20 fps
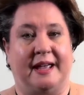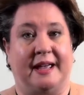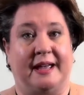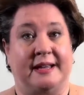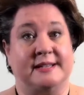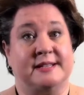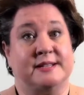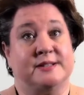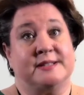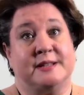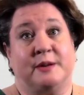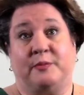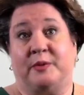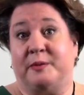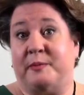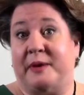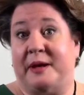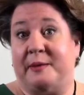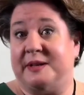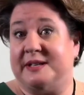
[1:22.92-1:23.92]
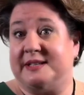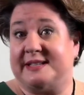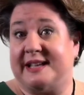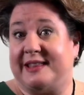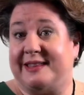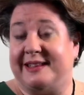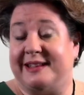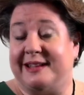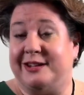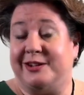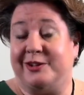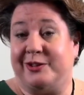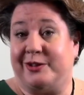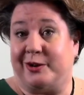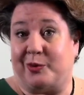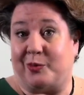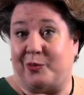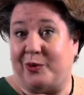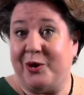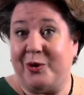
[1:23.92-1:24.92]
until someone maybe is at the end of
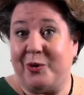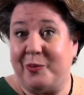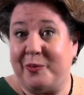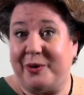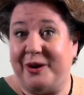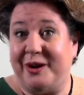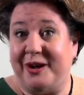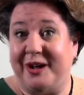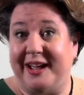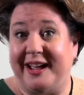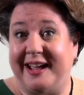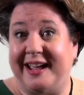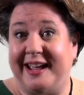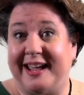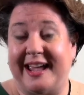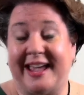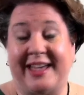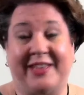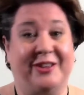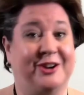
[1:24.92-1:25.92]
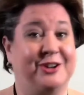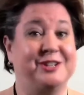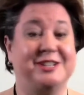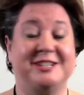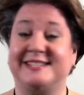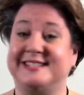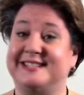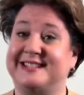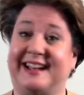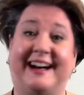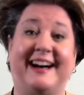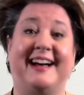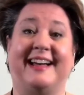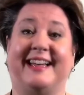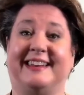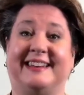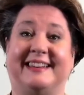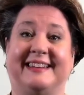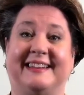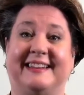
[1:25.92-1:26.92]
their rope and they're just
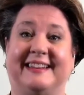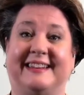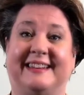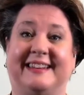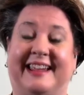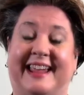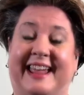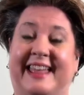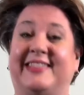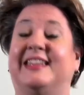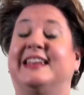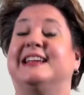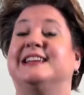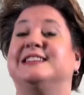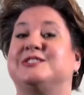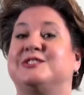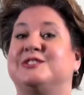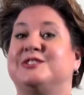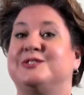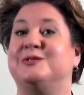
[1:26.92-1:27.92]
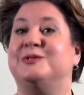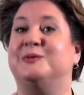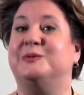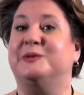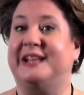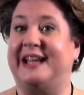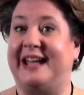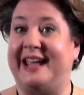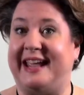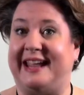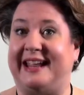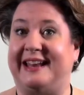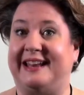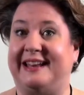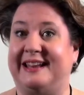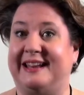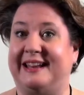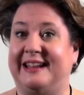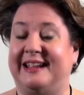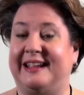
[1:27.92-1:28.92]
done, and then it's too late.
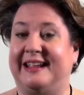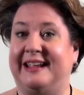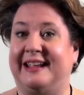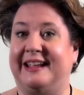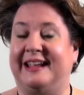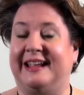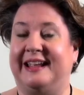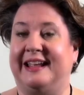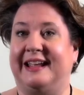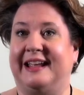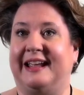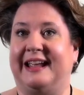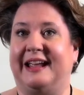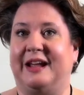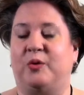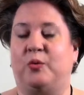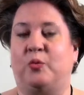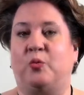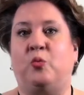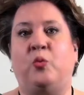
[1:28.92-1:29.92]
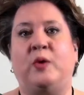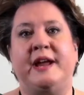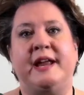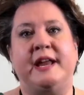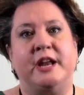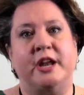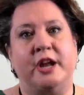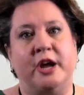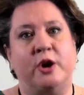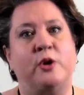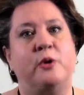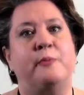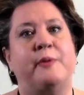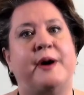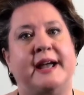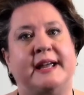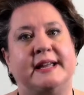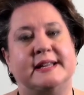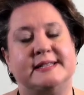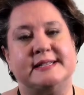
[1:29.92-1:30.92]
We know
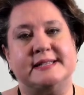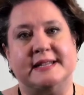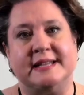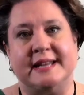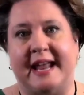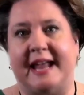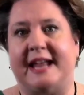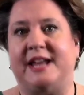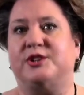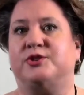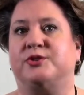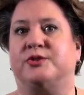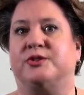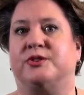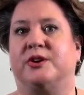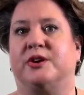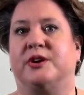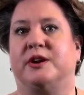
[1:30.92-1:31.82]
by its nature